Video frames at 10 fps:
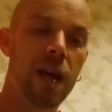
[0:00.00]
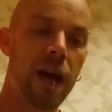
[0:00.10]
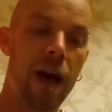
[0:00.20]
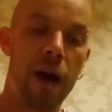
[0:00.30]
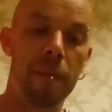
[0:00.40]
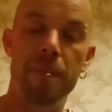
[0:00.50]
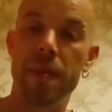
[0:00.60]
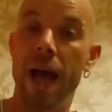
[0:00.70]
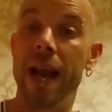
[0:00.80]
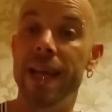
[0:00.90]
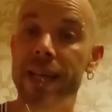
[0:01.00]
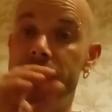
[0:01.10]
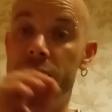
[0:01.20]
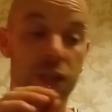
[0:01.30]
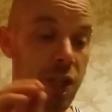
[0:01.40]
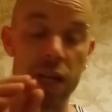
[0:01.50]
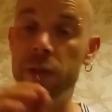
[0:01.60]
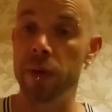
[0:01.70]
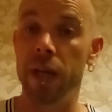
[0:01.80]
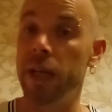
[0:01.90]
and it is
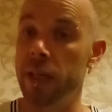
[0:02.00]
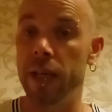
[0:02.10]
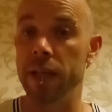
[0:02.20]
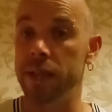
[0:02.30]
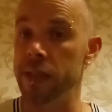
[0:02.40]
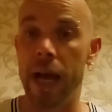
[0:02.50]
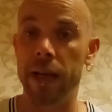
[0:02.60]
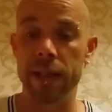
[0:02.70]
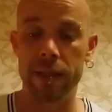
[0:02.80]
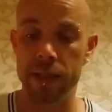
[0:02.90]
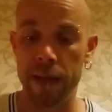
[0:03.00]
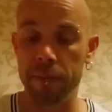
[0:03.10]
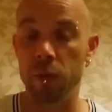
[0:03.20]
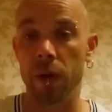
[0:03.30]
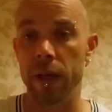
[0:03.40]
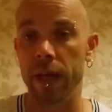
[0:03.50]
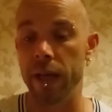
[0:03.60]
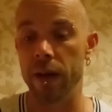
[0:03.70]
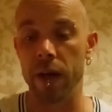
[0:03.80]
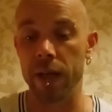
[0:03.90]
genuinely exactly the same
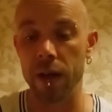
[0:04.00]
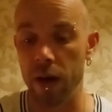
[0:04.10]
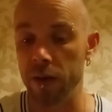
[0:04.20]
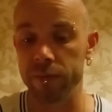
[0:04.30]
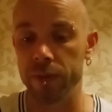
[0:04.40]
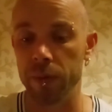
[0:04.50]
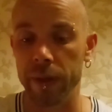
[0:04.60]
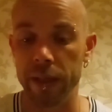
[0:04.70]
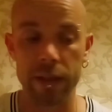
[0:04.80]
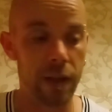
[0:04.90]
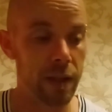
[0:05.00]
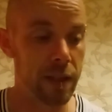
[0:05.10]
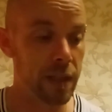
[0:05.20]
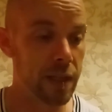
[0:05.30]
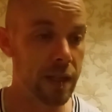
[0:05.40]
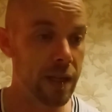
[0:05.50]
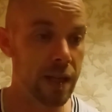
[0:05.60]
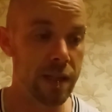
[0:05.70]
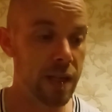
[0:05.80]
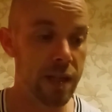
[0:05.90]
quality. I can't fault it. I think
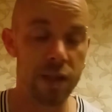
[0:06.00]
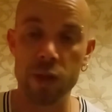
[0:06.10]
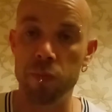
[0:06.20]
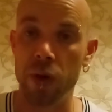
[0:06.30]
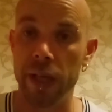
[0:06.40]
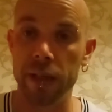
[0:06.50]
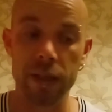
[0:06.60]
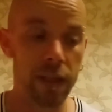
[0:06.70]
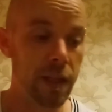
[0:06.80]
it's just brilliant.